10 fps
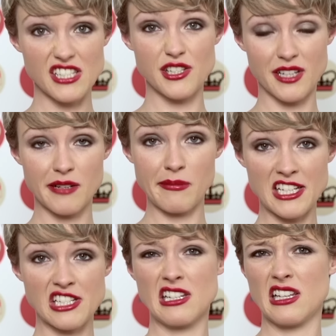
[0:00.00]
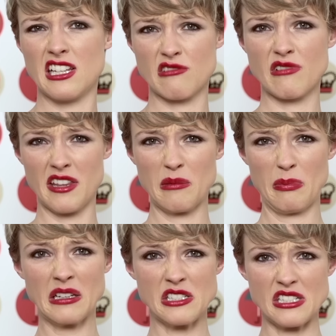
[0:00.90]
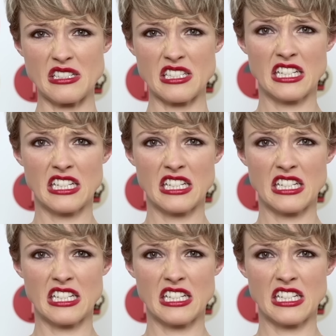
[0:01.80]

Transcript: as you can imagine is rather pungent.